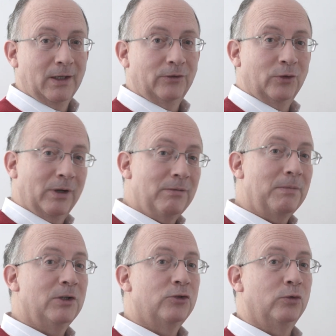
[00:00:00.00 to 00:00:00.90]
So
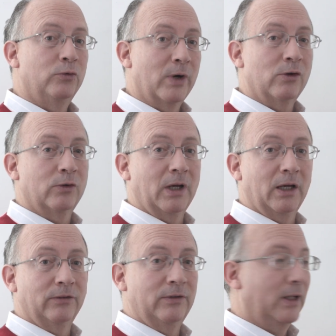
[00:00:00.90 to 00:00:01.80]
everybody should
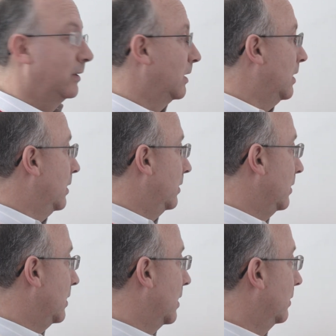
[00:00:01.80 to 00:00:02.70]
recognize that
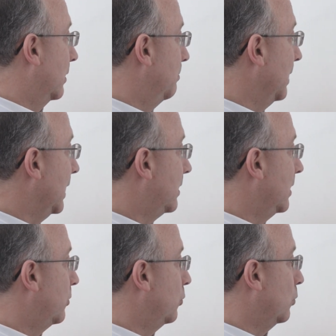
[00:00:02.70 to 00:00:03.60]
the
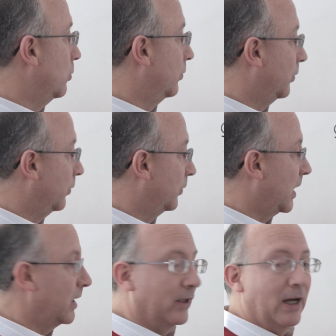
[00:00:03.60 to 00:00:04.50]
ability to
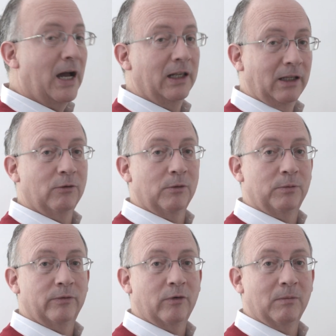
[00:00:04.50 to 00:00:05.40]
sustain at a high level of
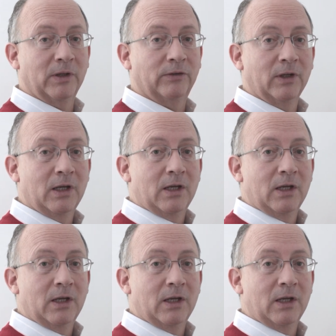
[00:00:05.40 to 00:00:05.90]
performance